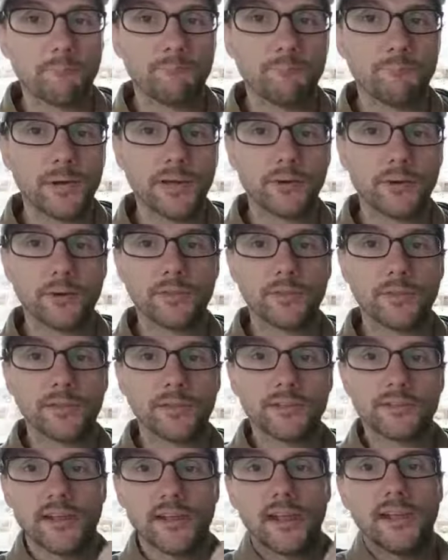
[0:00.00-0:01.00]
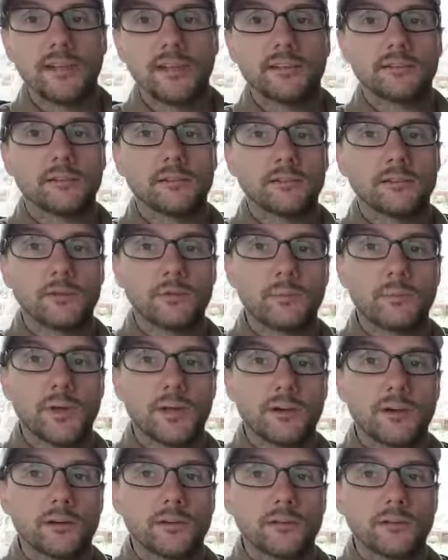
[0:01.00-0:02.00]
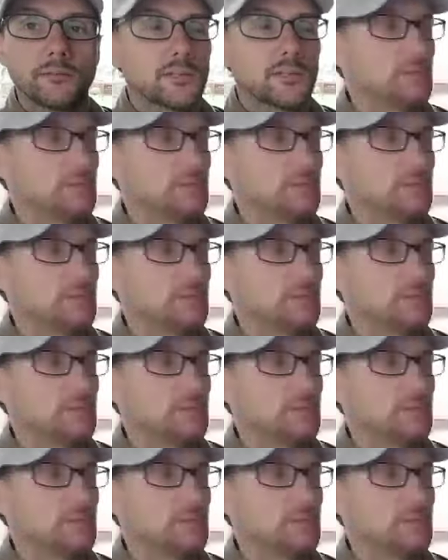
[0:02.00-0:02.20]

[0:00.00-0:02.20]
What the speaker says: better. The design is a little better.